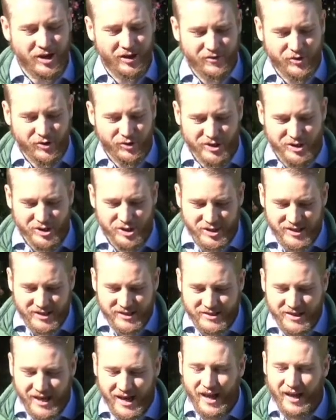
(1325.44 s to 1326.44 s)
of
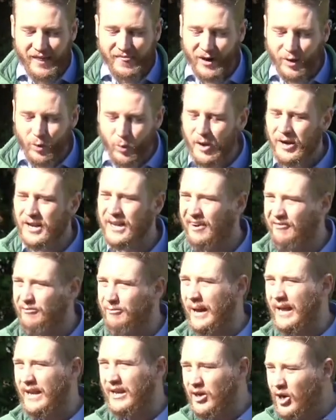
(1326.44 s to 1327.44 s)
Christians, there would have
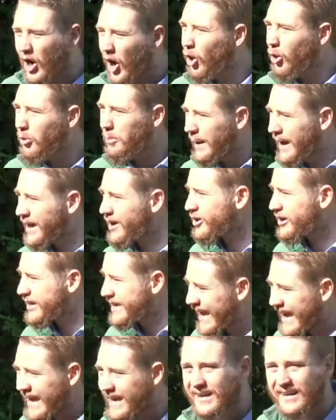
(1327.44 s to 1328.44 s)
been no better
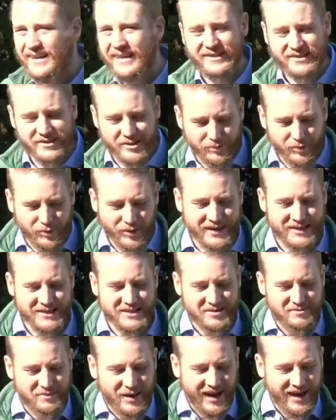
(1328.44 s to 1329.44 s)
candidate to bring
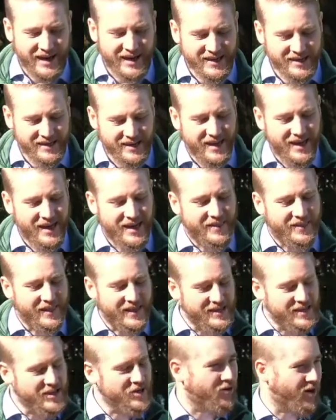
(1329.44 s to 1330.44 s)
to mind
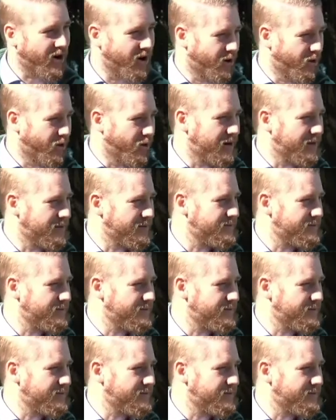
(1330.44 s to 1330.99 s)
than Nero.